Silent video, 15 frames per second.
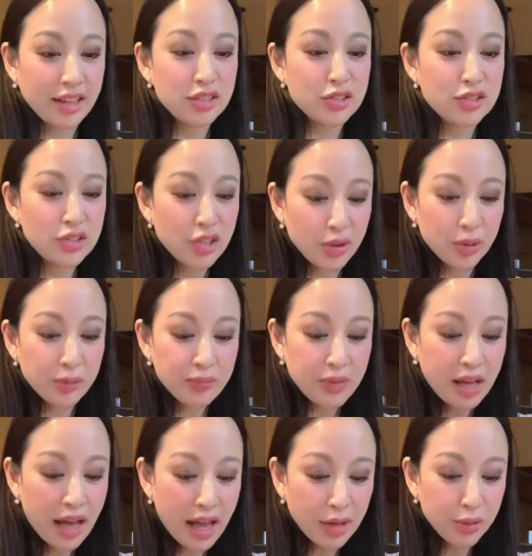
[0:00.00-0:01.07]
So
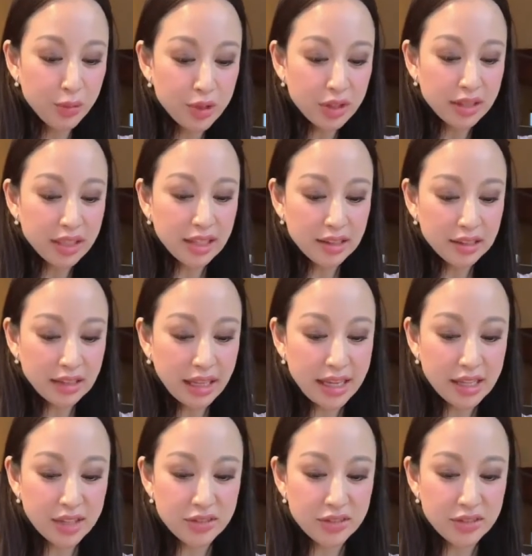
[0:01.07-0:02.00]
I really like